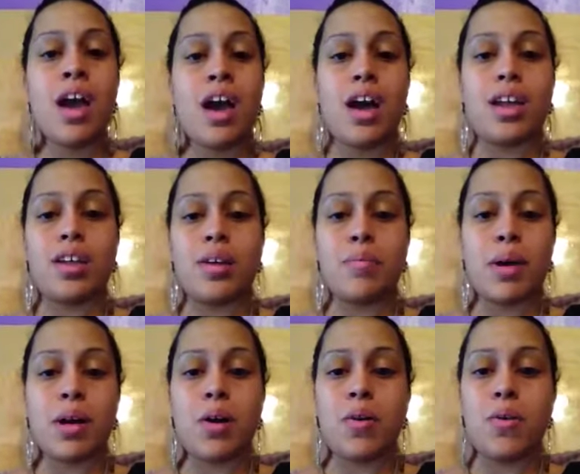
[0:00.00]
I love my
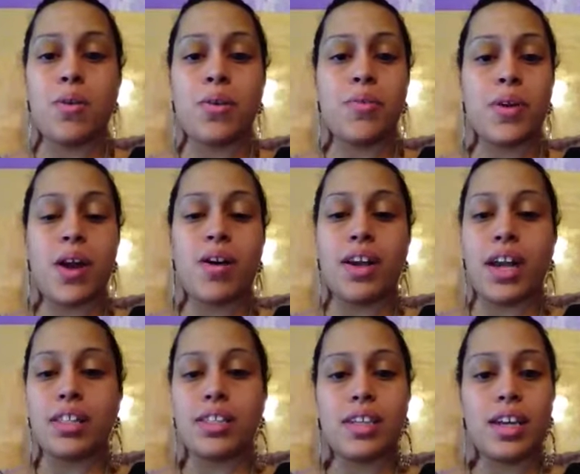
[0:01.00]
cohort. We all
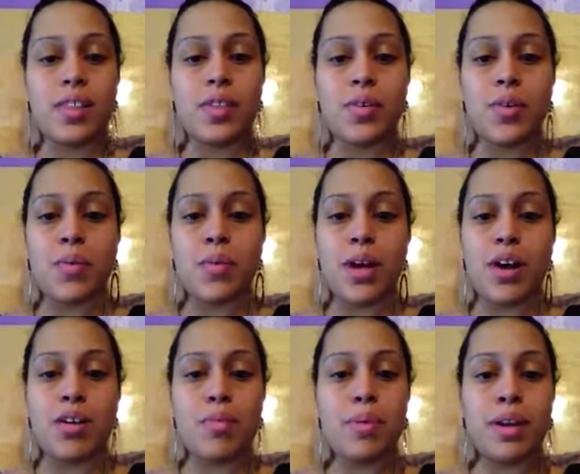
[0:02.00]
got together and we
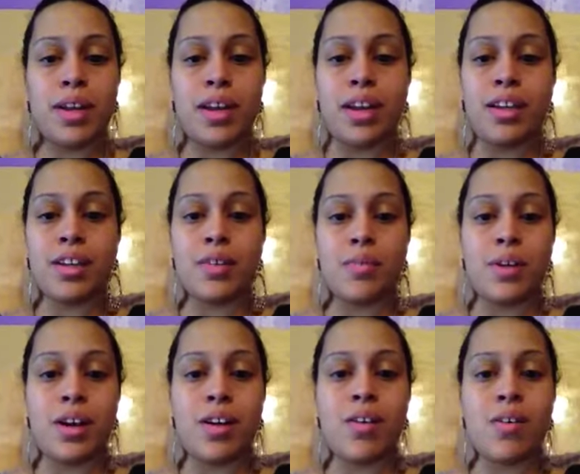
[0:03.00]
all planned, and we
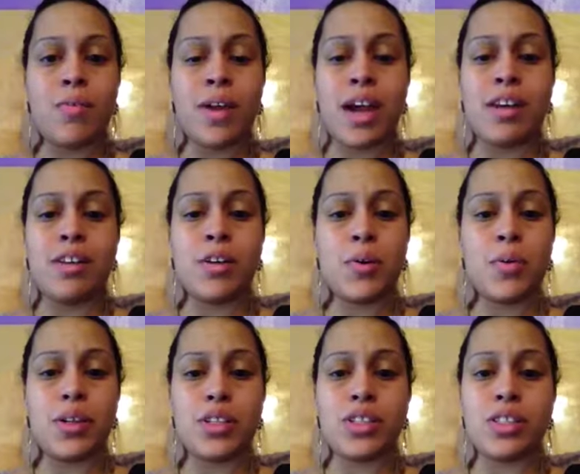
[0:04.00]
had any
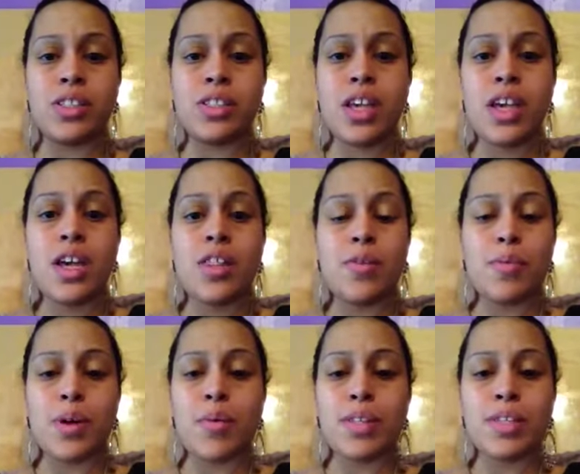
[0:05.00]
questions. There
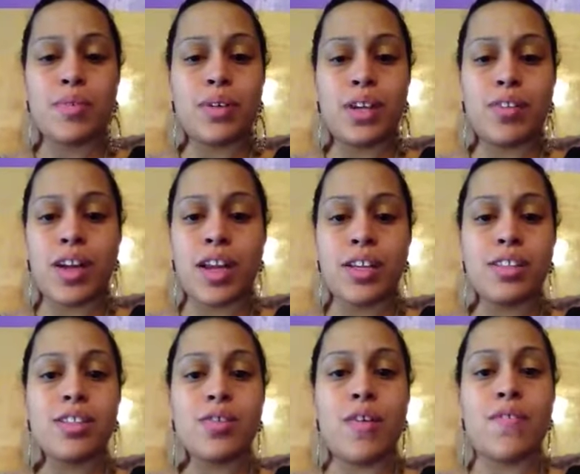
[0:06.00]
was always someone there to
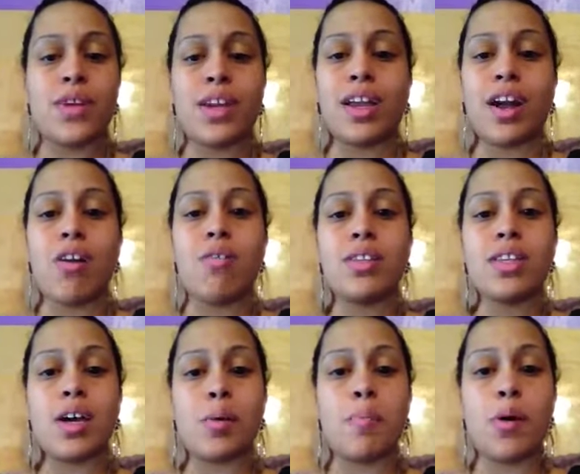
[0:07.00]
answer. I felt like I always
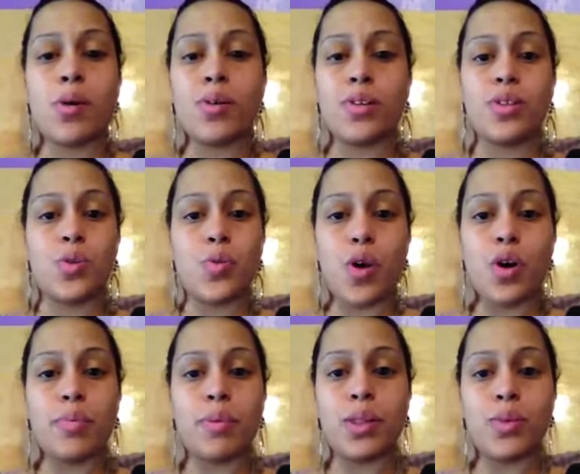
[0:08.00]
had a partner to
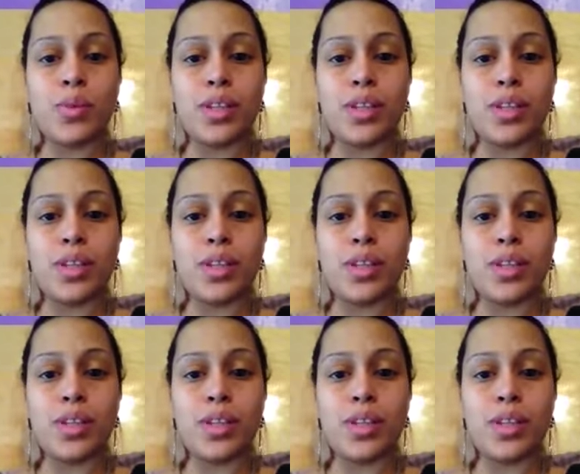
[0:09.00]
walk me through